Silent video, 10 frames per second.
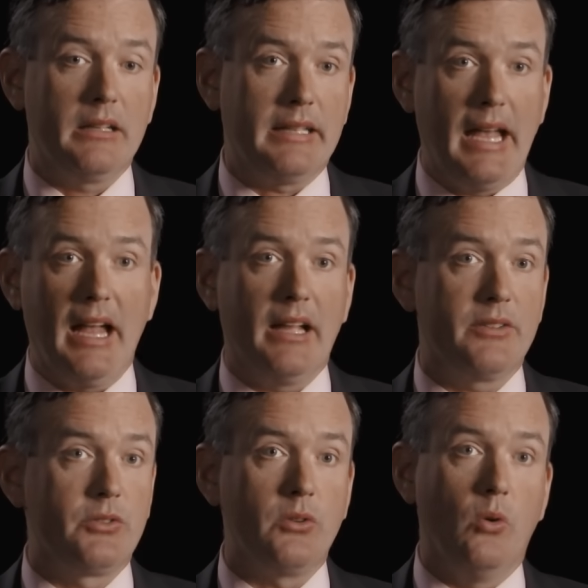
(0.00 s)

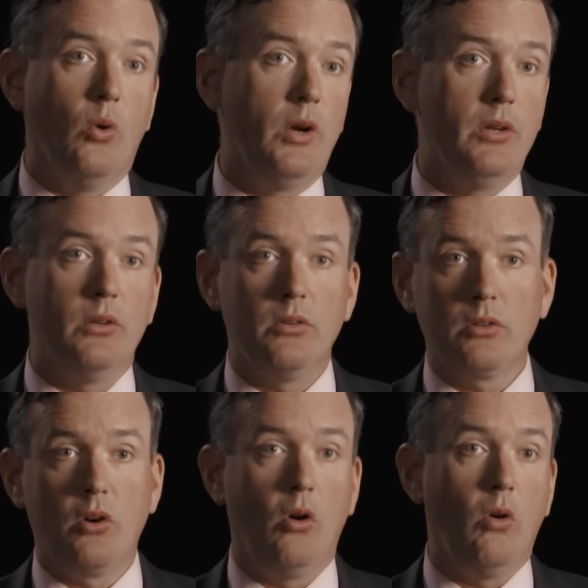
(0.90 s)
gas, oil,
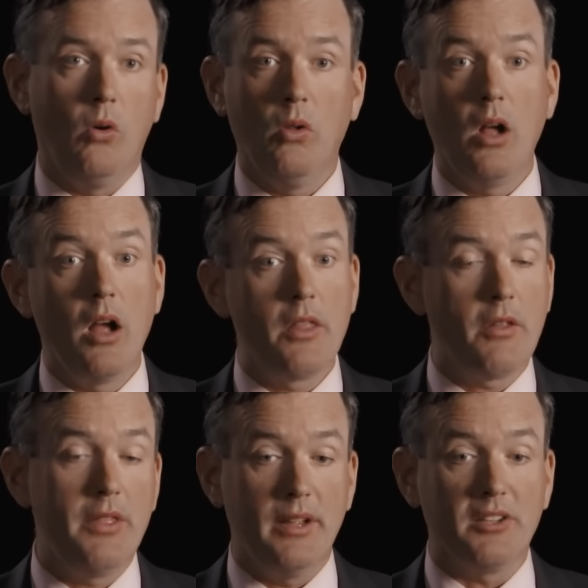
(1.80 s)
coal, other
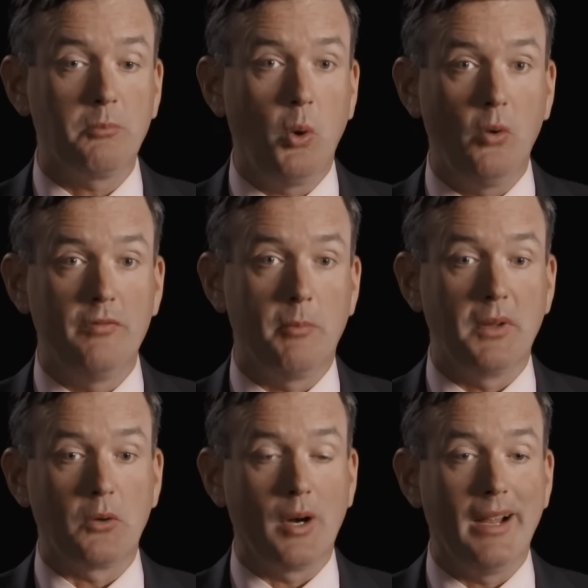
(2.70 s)
things pulled from
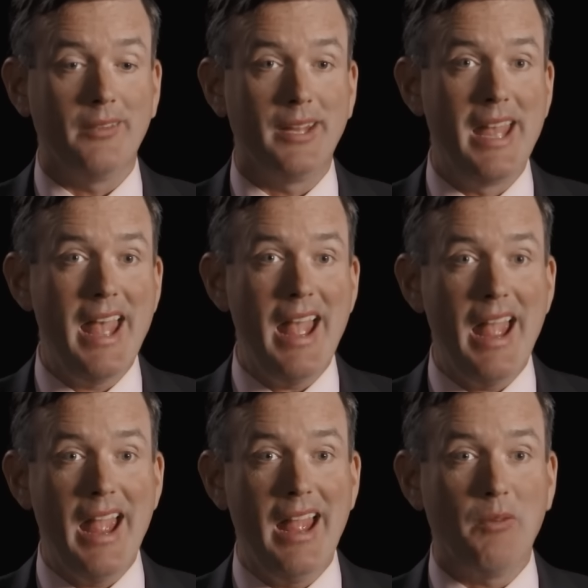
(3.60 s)
the ground.
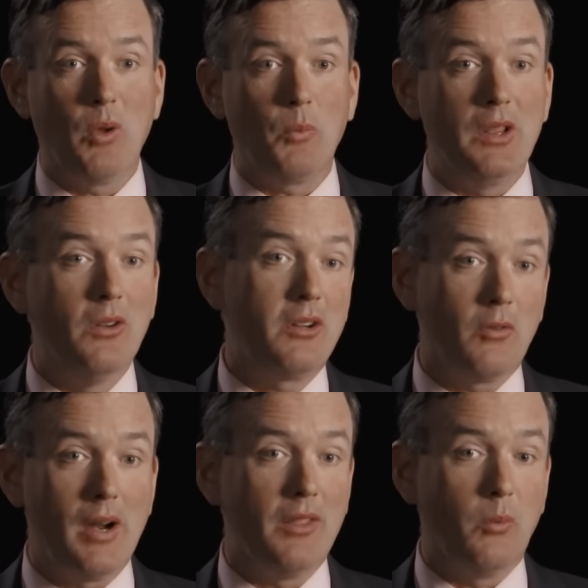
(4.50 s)
And when we look
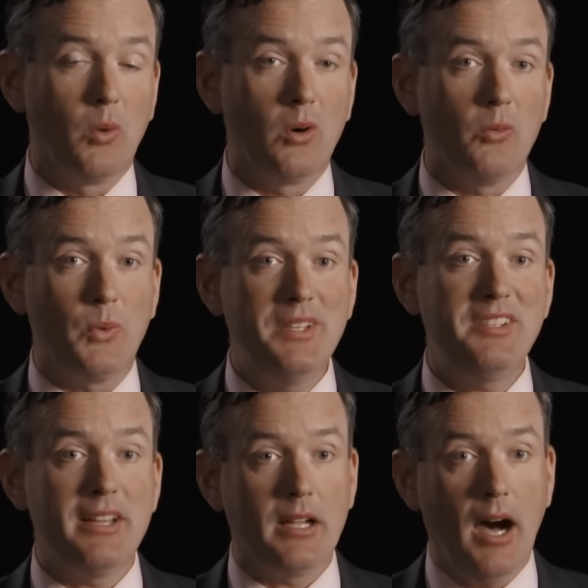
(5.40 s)
around the world, we
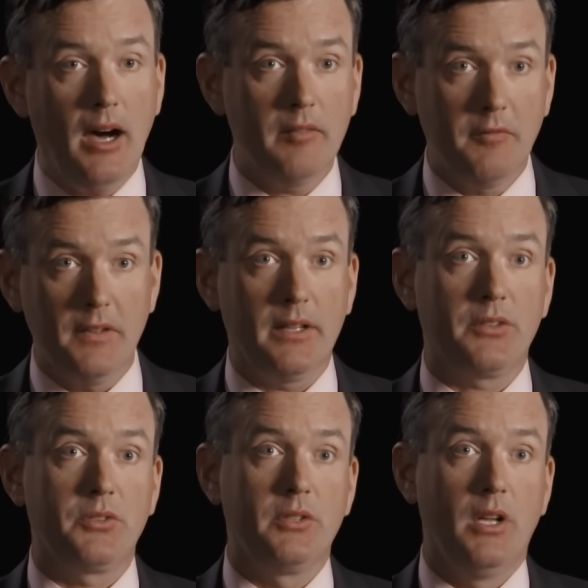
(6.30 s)
see
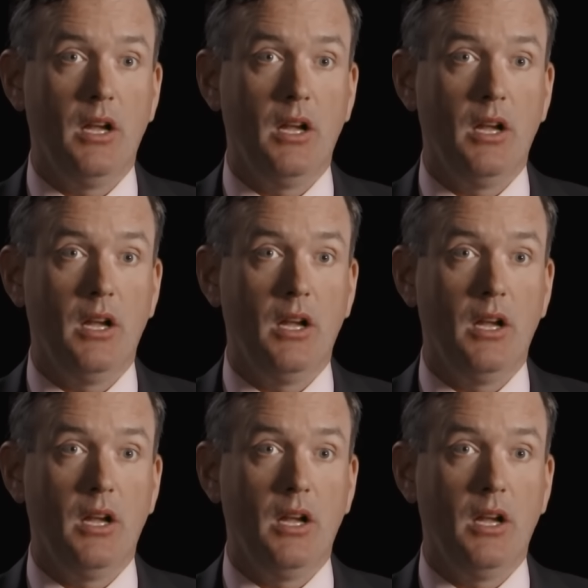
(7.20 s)
conflicts